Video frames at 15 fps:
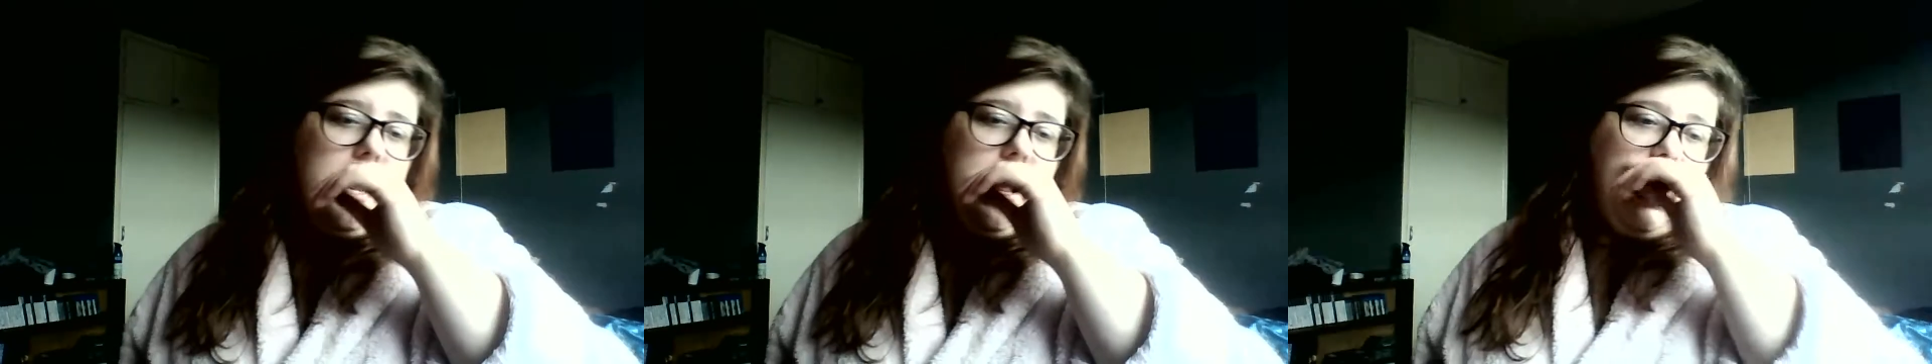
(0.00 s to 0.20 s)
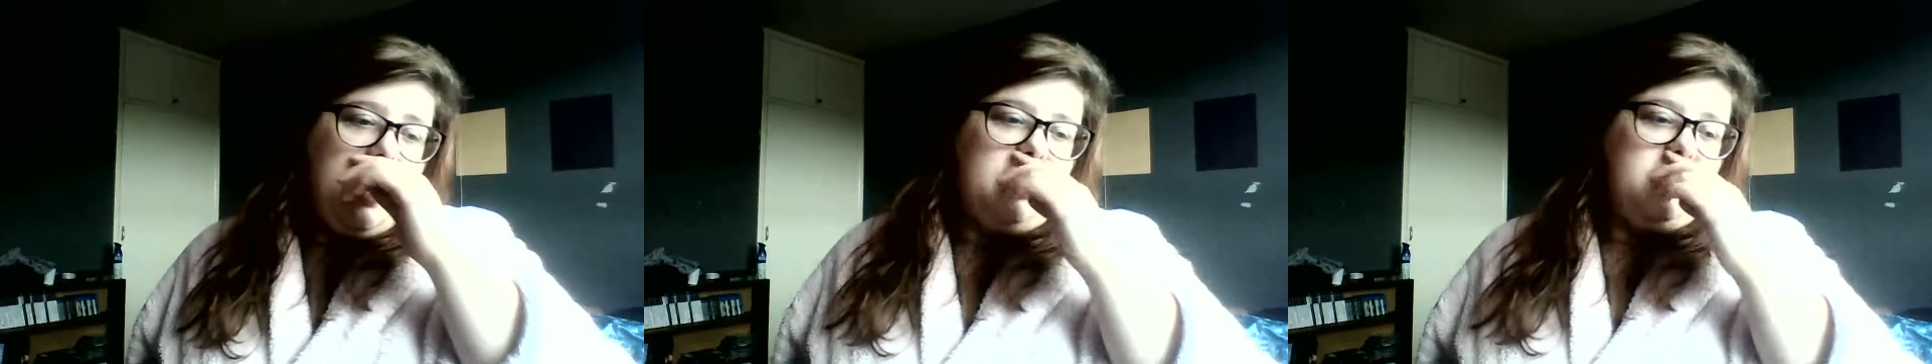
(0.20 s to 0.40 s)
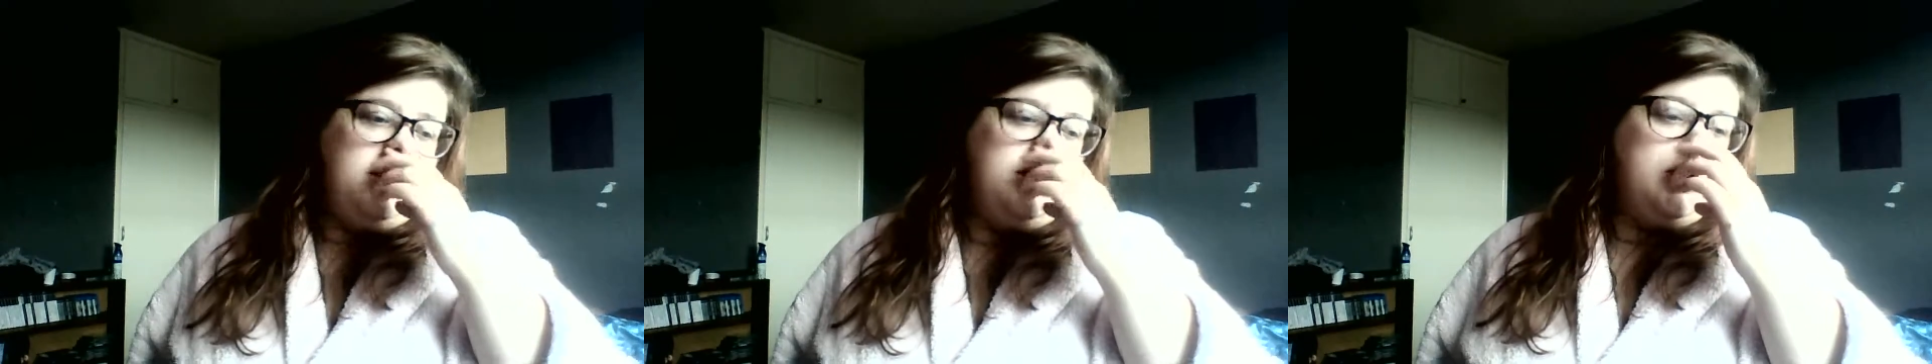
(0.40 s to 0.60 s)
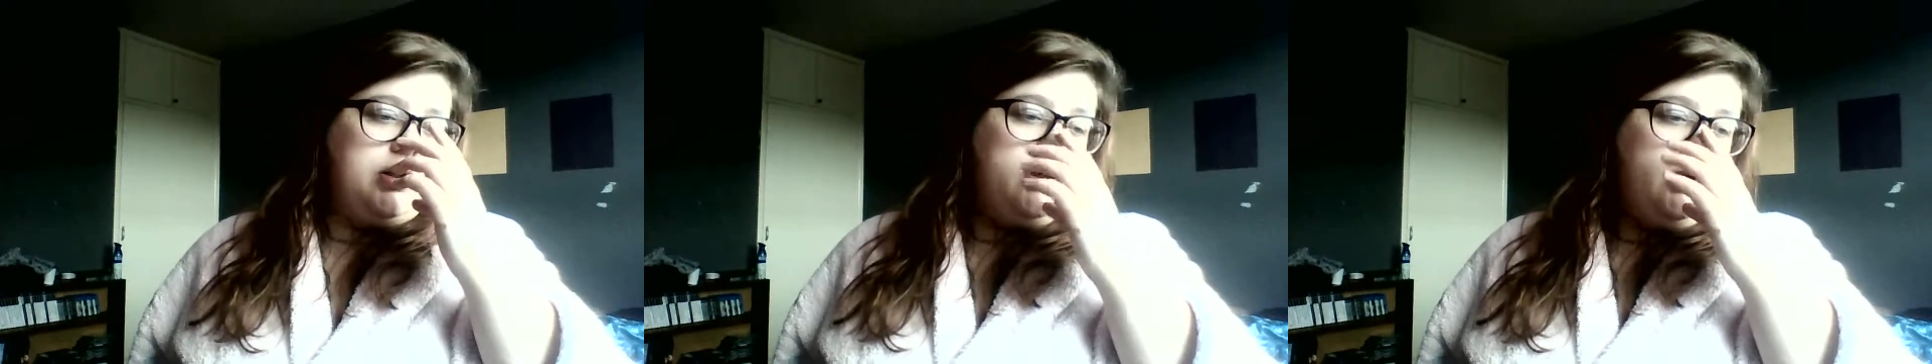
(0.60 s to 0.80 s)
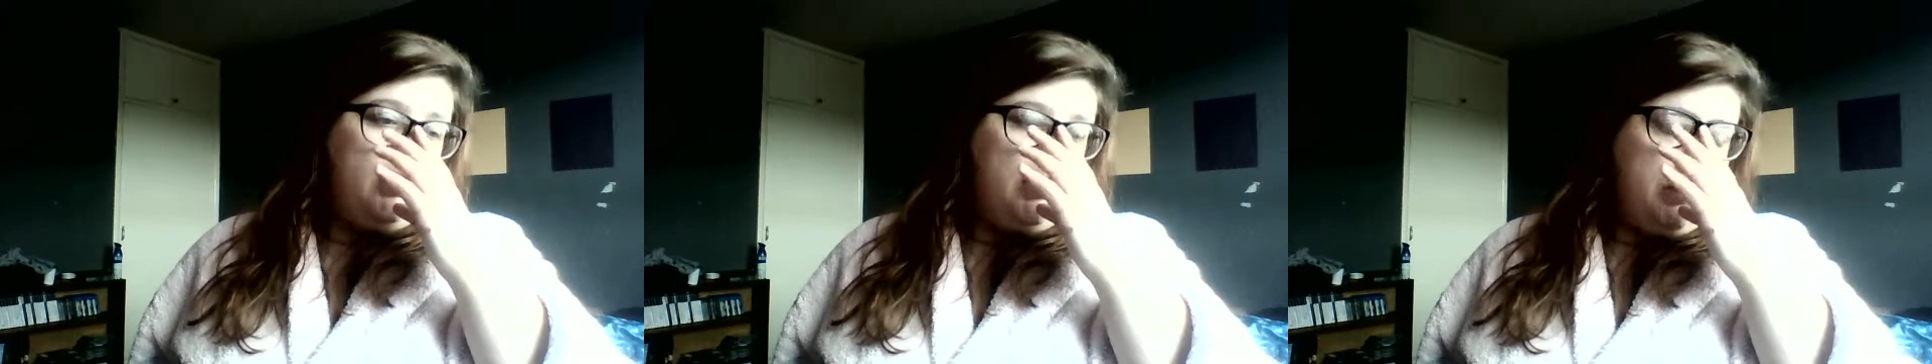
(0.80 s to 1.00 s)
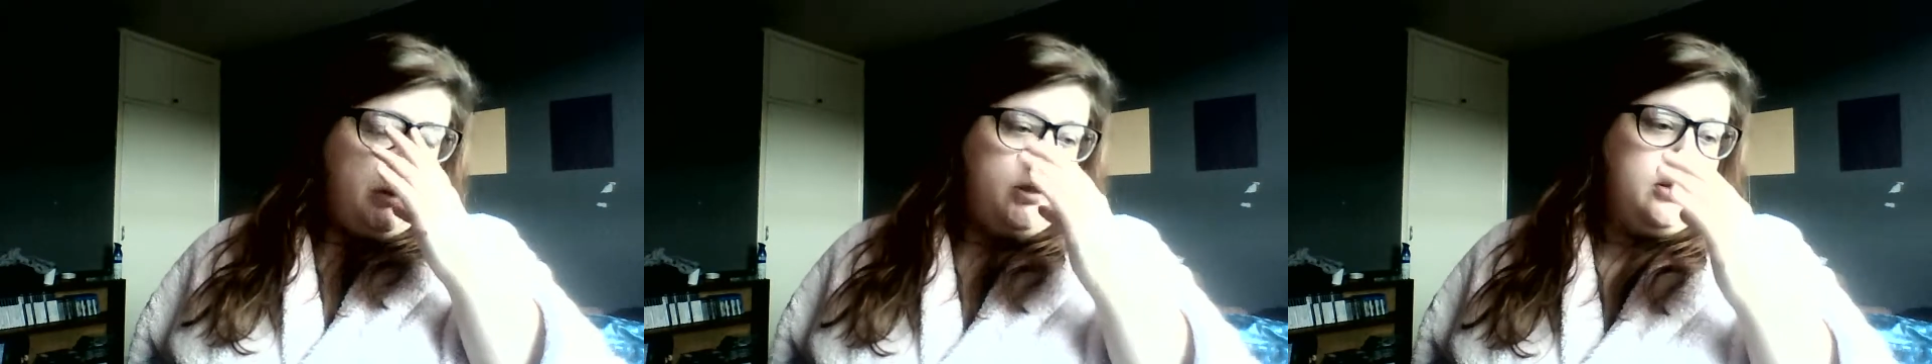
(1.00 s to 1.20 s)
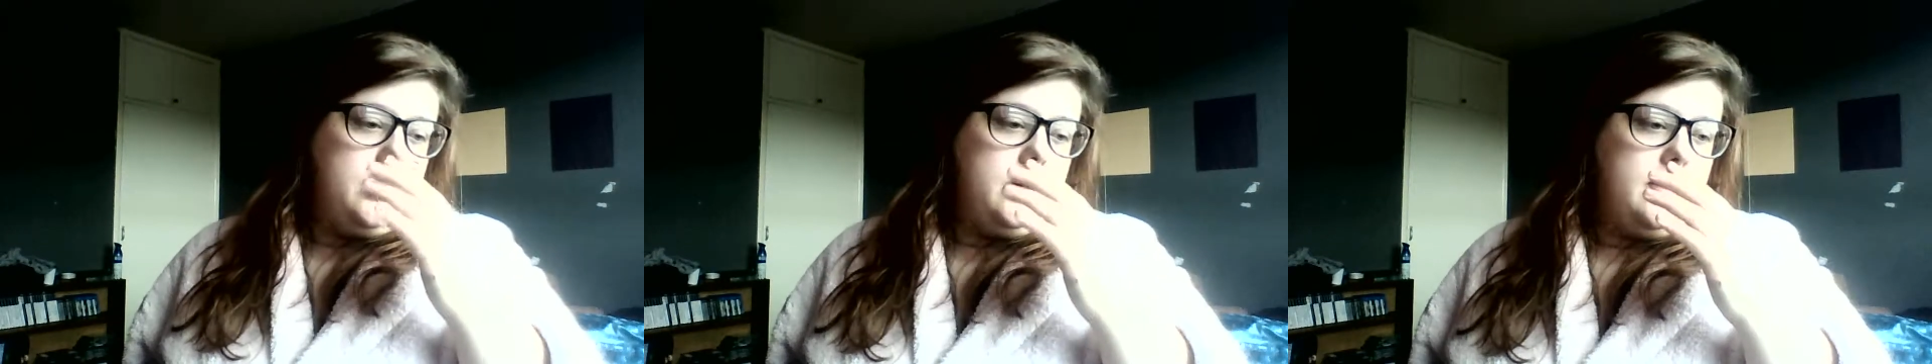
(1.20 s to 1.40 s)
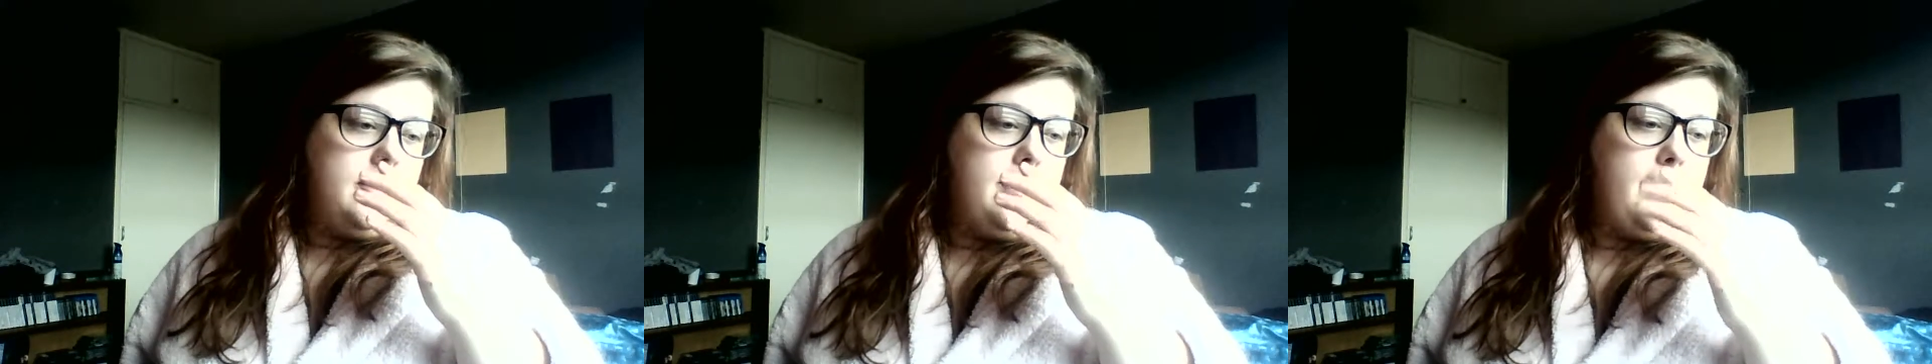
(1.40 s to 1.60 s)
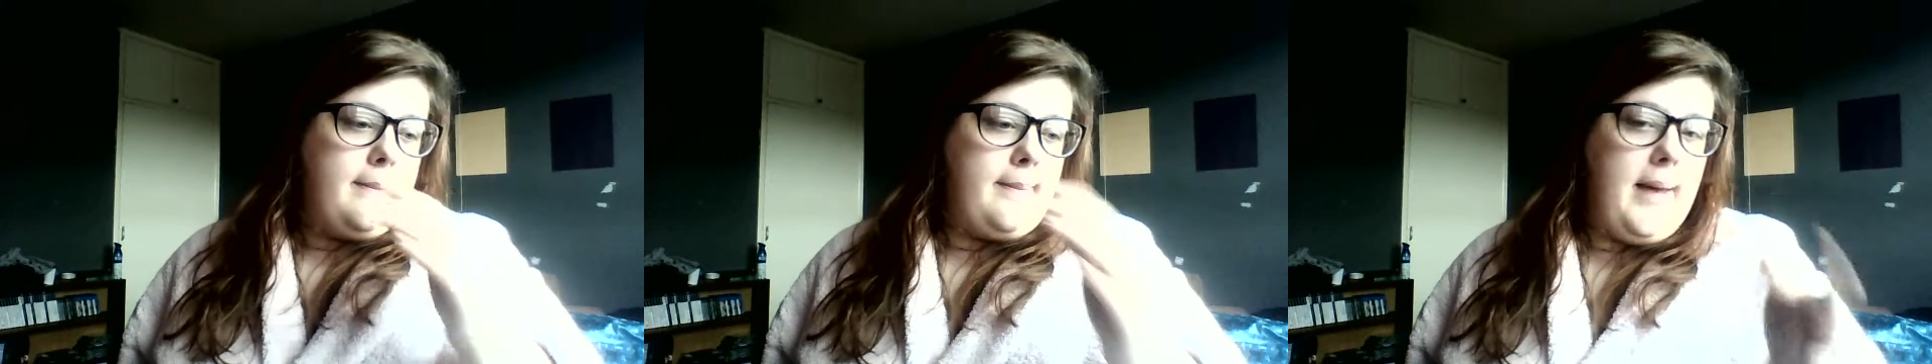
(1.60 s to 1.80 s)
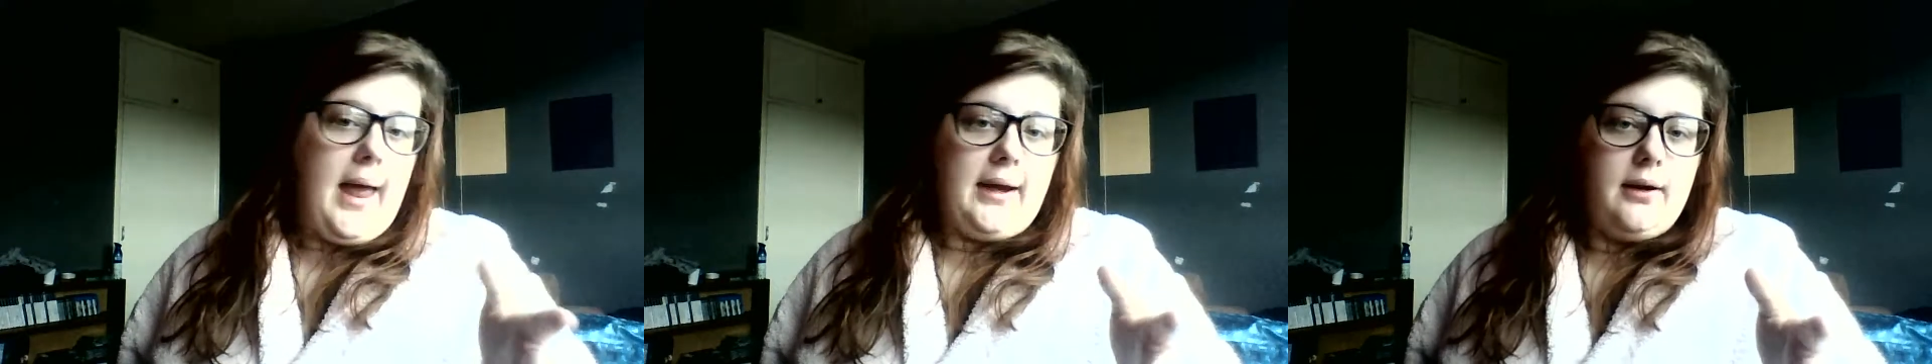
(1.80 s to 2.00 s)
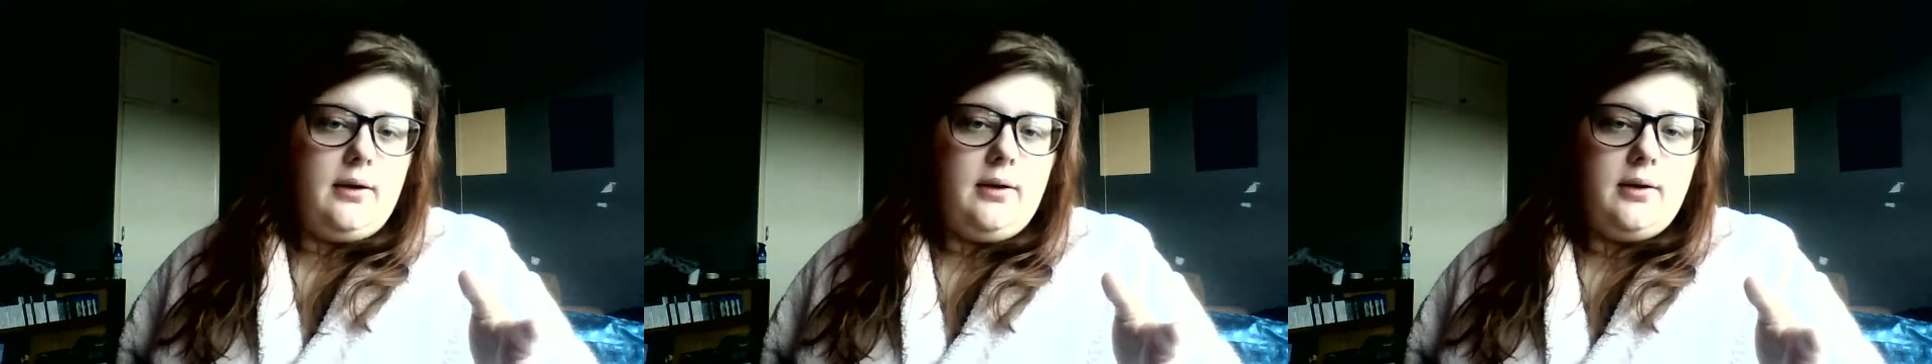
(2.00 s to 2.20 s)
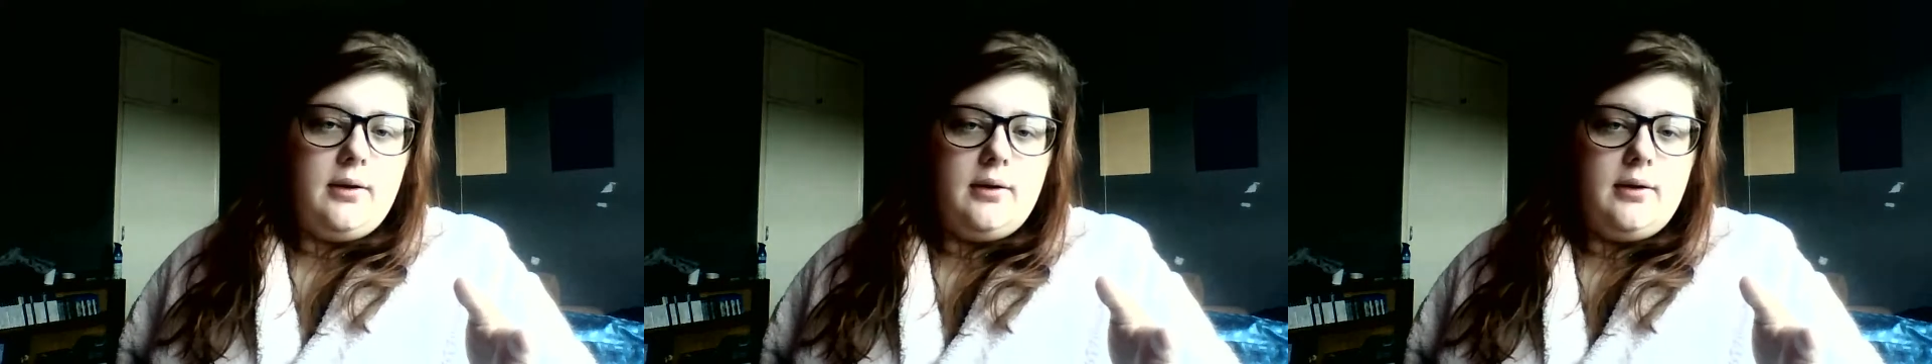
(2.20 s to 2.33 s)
And men